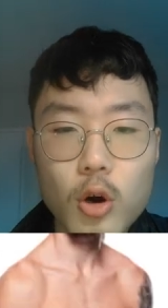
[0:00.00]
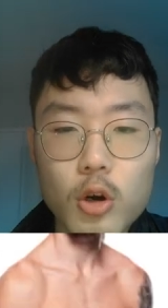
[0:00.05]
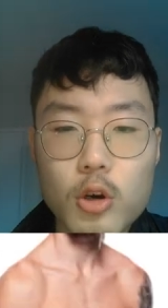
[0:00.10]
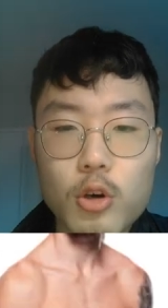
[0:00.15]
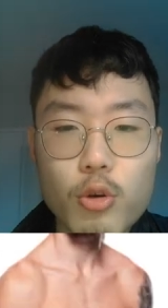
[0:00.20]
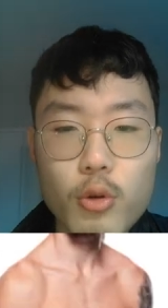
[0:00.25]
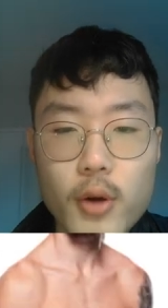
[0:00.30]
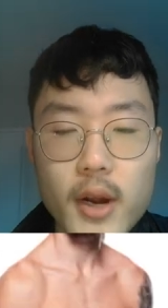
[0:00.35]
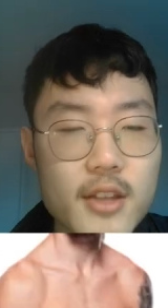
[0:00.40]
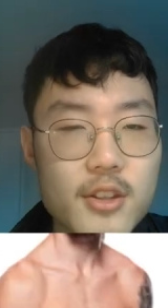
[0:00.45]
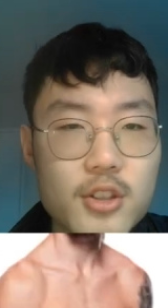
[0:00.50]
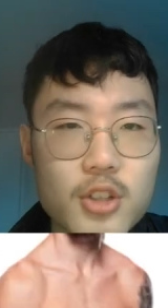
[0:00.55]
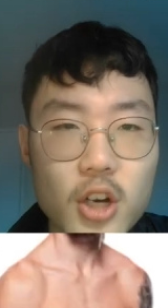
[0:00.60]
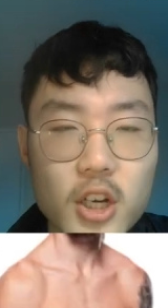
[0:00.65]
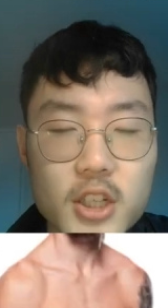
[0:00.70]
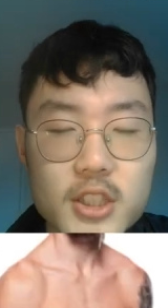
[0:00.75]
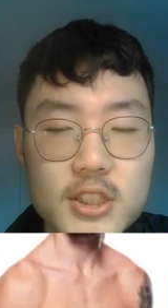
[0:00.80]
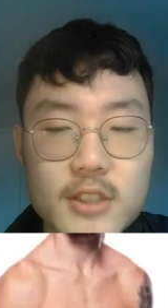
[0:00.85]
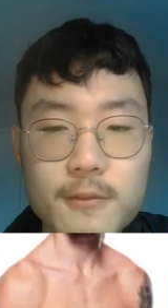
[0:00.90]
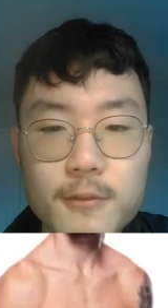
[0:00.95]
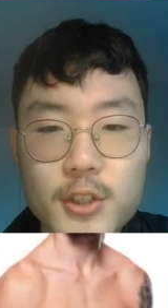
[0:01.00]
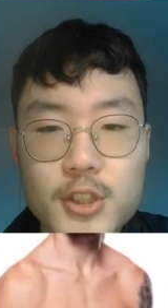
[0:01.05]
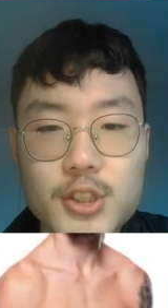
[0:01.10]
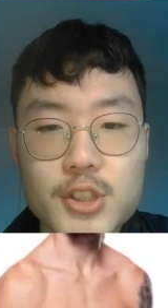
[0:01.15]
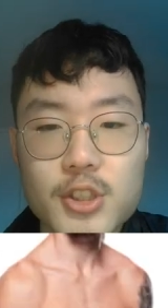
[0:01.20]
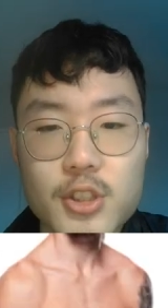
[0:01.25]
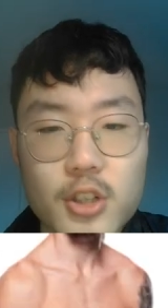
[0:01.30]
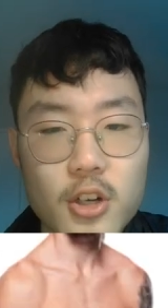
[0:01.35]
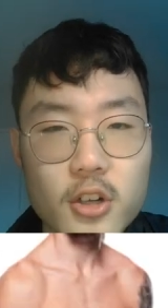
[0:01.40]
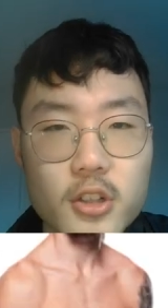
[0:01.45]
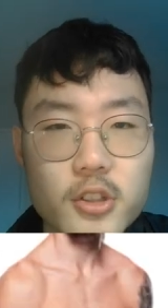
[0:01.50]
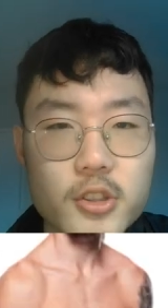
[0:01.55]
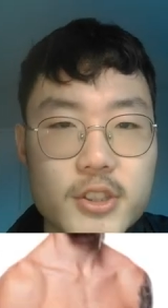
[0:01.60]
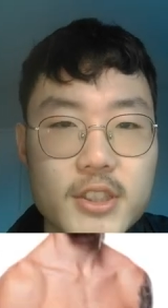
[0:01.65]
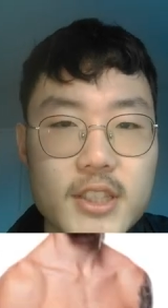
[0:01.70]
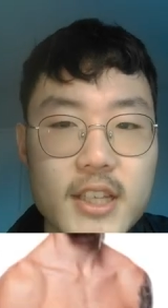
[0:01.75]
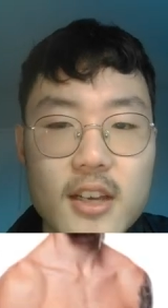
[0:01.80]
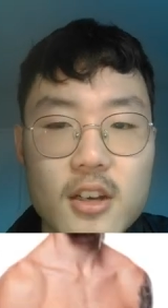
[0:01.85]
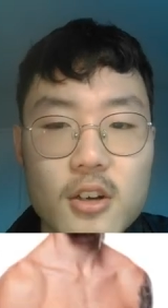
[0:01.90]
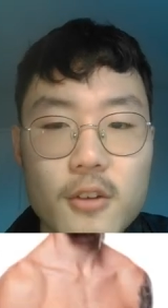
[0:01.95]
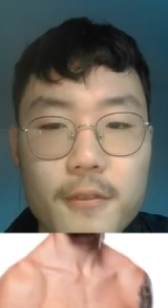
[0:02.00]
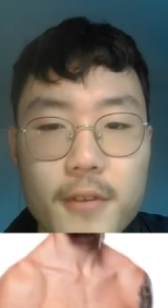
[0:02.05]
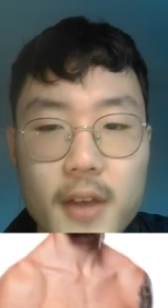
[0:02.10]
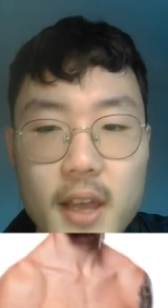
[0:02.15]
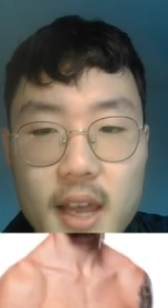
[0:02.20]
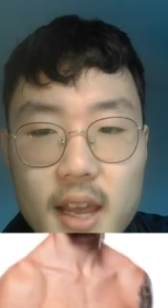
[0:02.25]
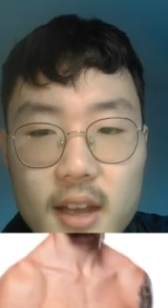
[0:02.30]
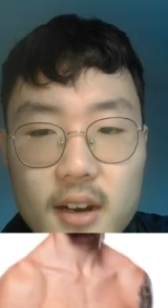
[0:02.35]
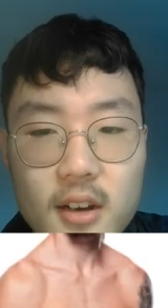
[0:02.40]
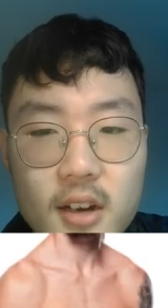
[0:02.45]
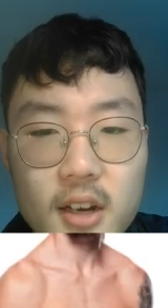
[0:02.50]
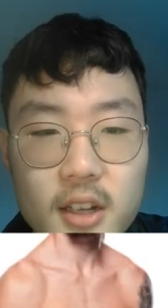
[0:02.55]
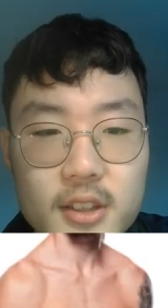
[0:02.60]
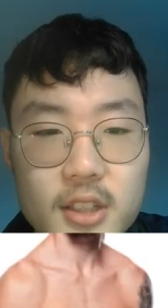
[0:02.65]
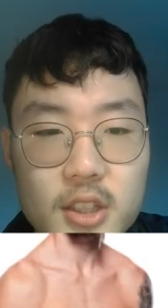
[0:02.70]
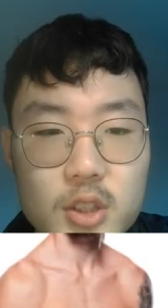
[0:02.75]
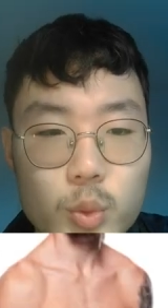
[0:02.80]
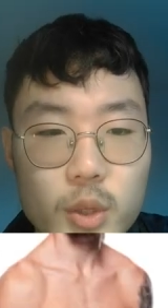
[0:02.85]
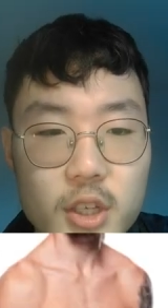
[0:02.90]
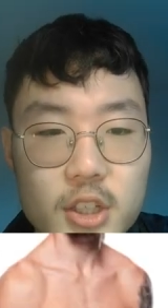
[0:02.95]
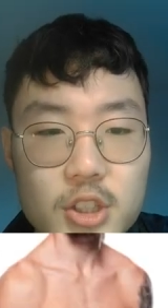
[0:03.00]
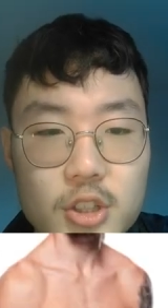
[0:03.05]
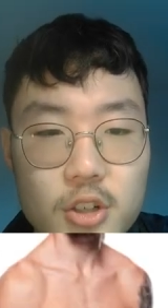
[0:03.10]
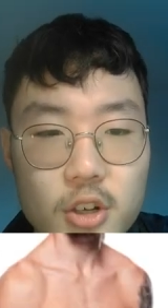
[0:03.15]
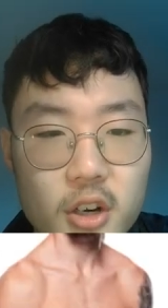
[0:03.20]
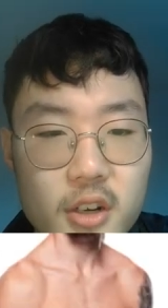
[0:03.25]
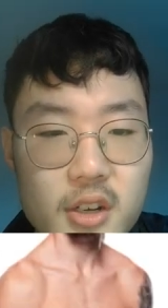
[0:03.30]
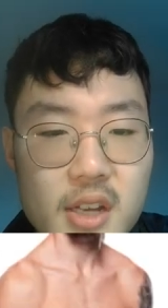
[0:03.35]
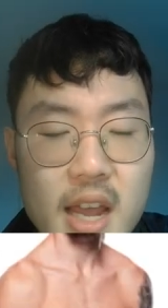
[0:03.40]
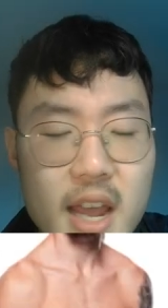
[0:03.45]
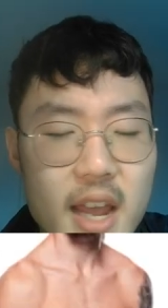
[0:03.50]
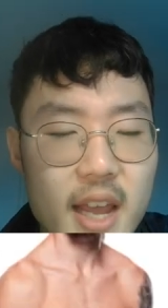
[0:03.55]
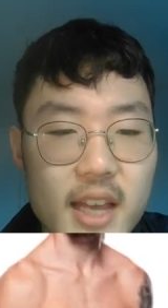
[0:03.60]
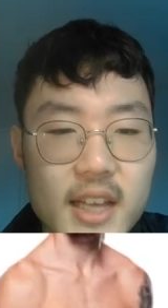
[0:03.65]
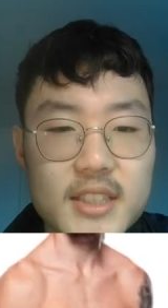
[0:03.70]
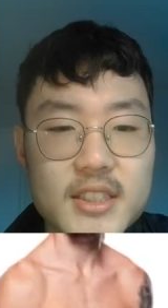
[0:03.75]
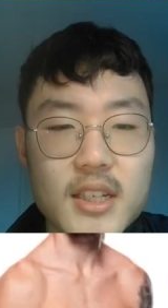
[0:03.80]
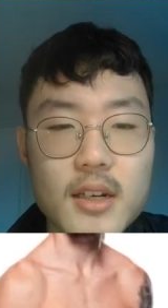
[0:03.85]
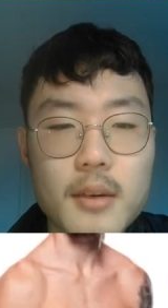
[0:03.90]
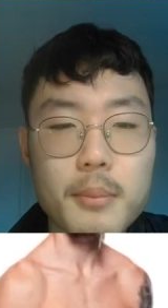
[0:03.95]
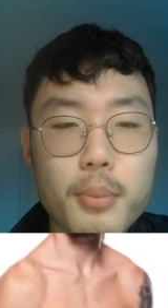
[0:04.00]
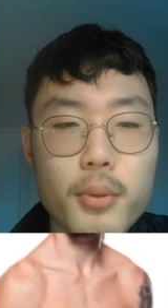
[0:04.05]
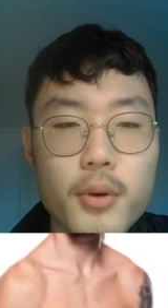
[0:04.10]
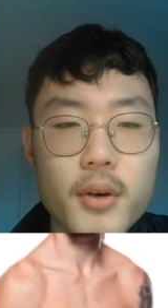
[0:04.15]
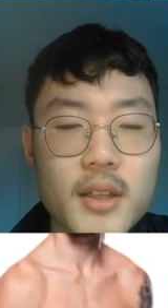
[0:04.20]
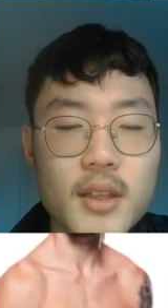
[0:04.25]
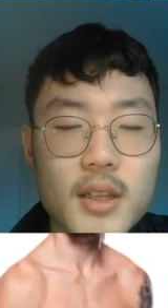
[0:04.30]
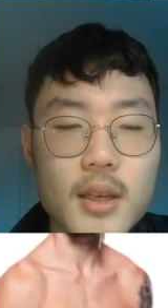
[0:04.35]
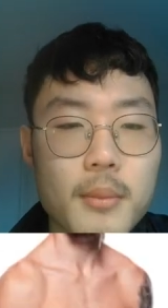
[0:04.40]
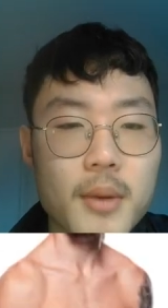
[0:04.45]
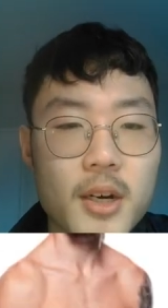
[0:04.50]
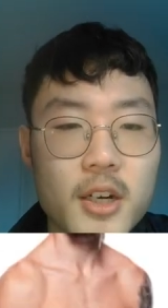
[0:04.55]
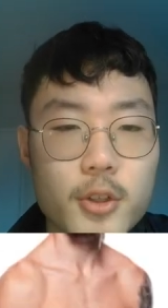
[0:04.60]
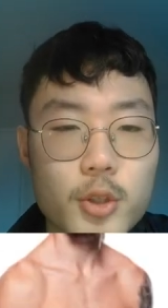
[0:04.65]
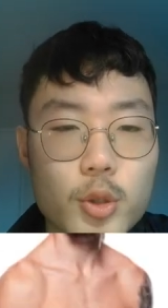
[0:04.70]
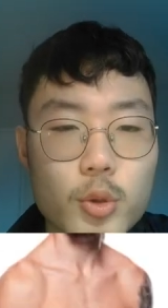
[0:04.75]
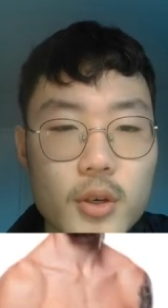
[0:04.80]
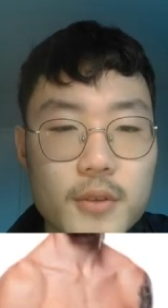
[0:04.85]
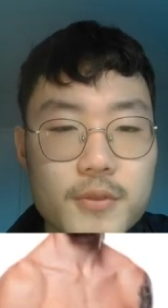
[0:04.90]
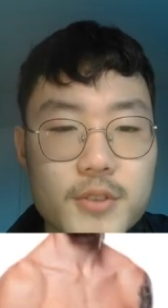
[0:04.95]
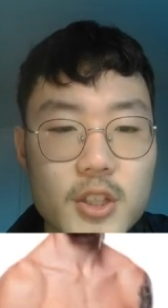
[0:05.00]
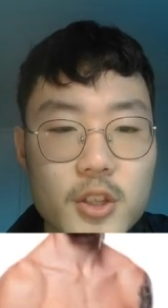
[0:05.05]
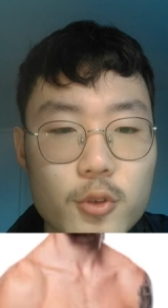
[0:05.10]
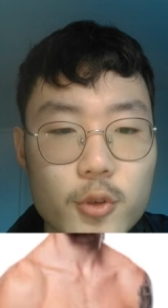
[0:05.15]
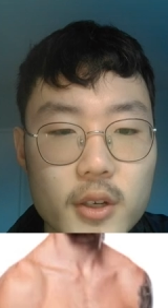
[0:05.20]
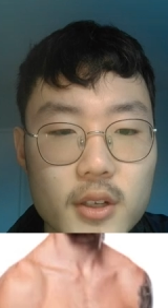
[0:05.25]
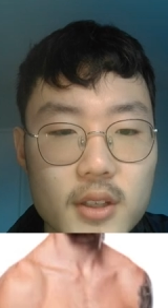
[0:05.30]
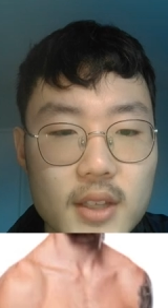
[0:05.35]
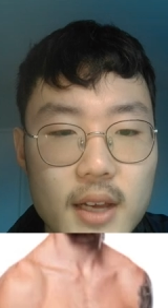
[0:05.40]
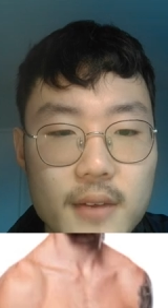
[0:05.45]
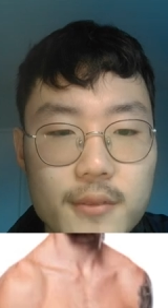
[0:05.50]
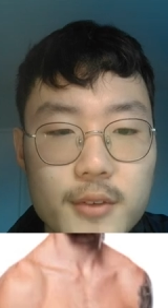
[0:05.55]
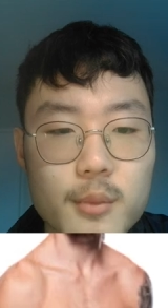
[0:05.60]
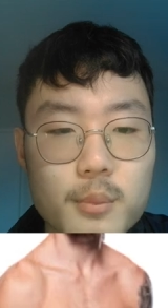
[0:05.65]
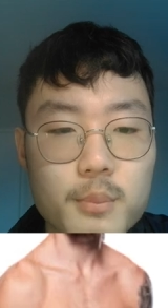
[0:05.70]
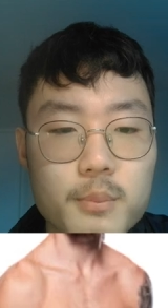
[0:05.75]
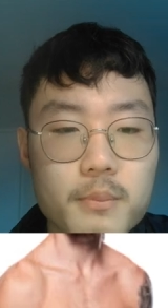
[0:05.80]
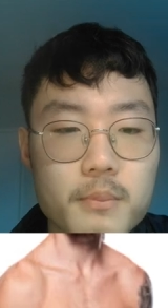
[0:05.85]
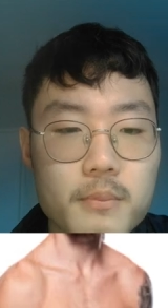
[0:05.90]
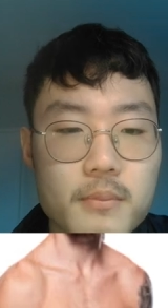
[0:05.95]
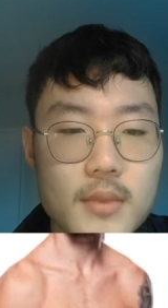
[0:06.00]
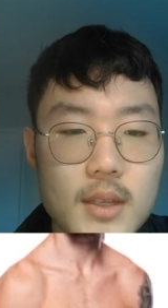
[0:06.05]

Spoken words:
or Grant Dawson versus Carlos Diego Ferreira on this week's card instead of putting them on a UFC 311.